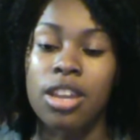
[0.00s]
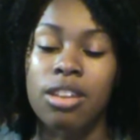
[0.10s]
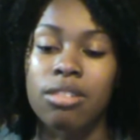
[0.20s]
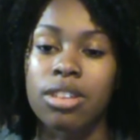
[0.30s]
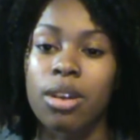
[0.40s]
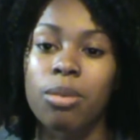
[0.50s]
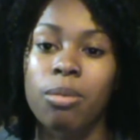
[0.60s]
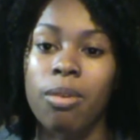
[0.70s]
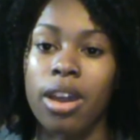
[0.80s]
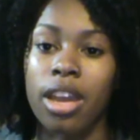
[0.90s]
You
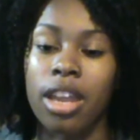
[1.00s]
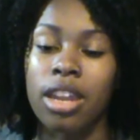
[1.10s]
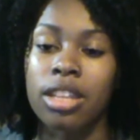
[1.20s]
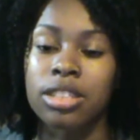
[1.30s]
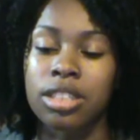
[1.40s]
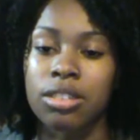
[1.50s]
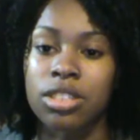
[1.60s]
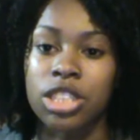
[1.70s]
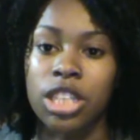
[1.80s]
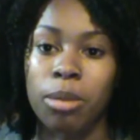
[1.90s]
don't want to use
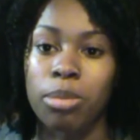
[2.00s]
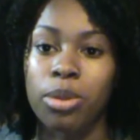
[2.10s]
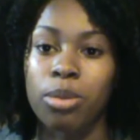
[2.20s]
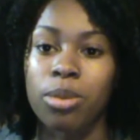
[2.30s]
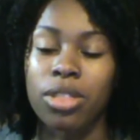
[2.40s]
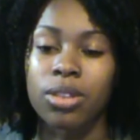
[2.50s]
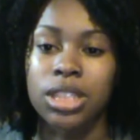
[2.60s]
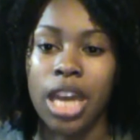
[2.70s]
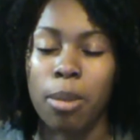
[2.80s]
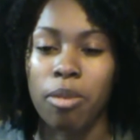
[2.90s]
a shampoo with those
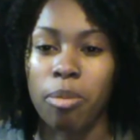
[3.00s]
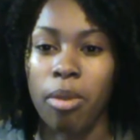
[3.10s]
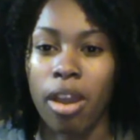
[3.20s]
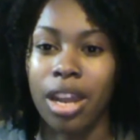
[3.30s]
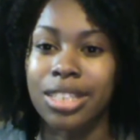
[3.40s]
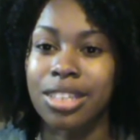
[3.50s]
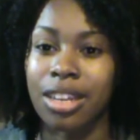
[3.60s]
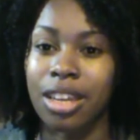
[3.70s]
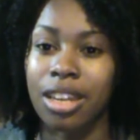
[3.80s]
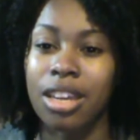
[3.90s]
type of products in
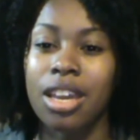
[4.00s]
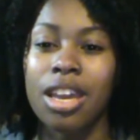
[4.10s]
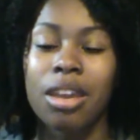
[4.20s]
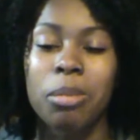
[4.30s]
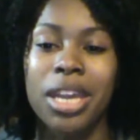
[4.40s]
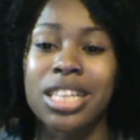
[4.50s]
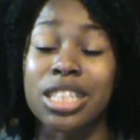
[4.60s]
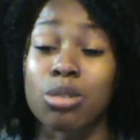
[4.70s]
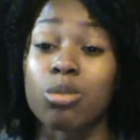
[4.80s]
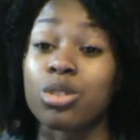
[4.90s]
it because
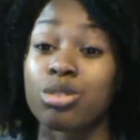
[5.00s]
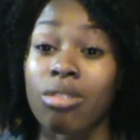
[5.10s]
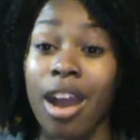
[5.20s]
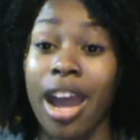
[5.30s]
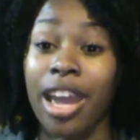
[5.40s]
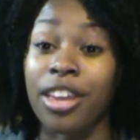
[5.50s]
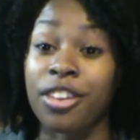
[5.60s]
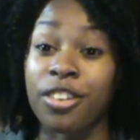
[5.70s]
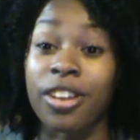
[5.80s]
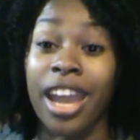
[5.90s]
it will dry
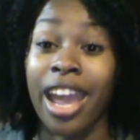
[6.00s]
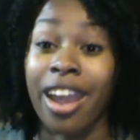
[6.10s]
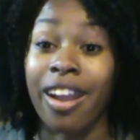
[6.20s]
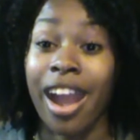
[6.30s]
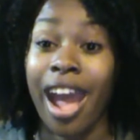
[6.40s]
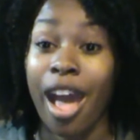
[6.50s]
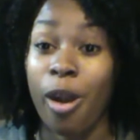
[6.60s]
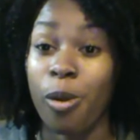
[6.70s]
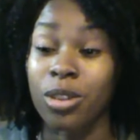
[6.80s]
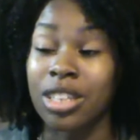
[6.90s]
your hair
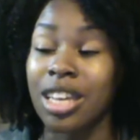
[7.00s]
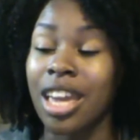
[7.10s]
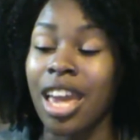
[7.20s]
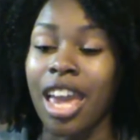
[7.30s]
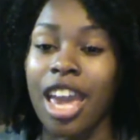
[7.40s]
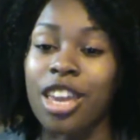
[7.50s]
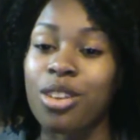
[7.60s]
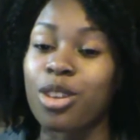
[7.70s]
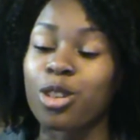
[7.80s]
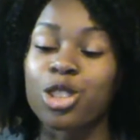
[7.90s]
out, and
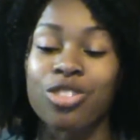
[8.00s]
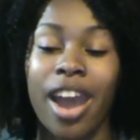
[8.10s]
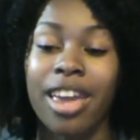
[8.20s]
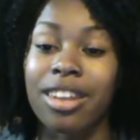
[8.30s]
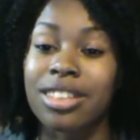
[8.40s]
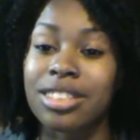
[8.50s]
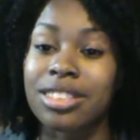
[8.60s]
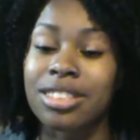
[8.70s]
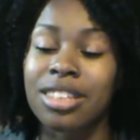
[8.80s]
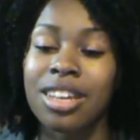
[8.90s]
you know
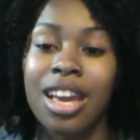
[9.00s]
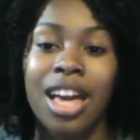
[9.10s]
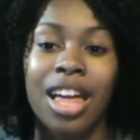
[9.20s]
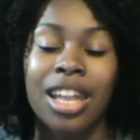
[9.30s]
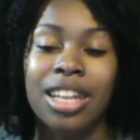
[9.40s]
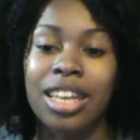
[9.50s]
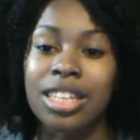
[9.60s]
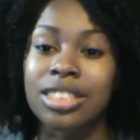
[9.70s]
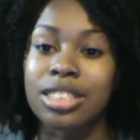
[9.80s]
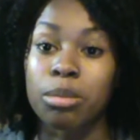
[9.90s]
dryness
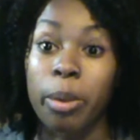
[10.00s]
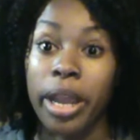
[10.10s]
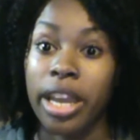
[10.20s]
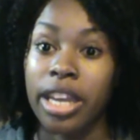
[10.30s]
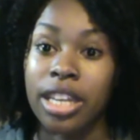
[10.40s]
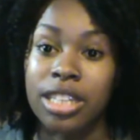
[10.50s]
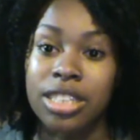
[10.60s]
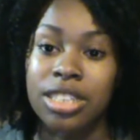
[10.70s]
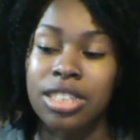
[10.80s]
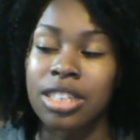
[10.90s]
leads to
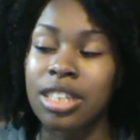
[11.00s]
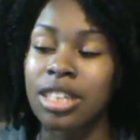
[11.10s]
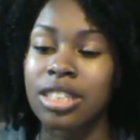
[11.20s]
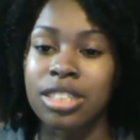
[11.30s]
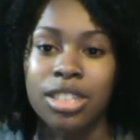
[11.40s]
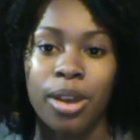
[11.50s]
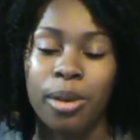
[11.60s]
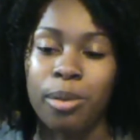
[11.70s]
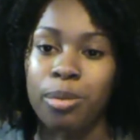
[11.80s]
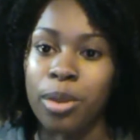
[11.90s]
breakage,
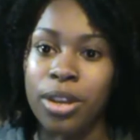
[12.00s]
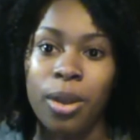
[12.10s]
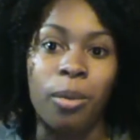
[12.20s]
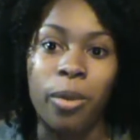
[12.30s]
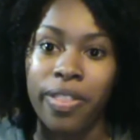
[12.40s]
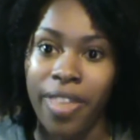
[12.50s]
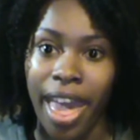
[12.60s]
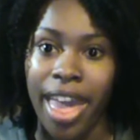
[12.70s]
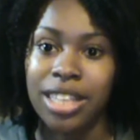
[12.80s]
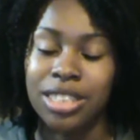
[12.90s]
so we don't want
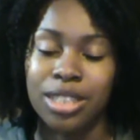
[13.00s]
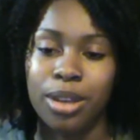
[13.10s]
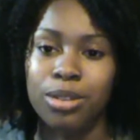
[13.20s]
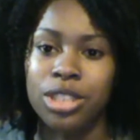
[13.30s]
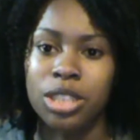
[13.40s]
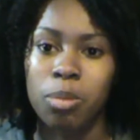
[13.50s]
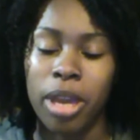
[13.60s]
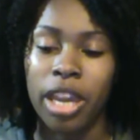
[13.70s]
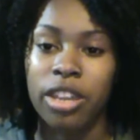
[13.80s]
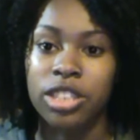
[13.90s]
that. So just
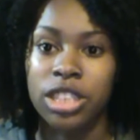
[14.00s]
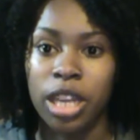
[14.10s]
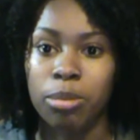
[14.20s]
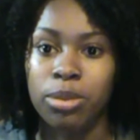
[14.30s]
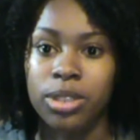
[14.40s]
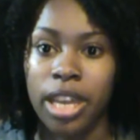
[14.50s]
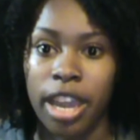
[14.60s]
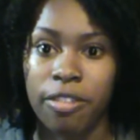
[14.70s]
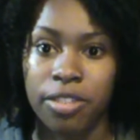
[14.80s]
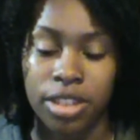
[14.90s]
pick your shampoos
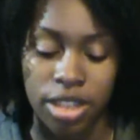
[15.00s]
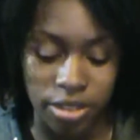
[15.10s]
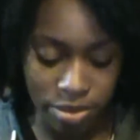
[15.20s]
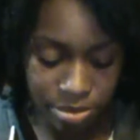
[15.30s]
carefully.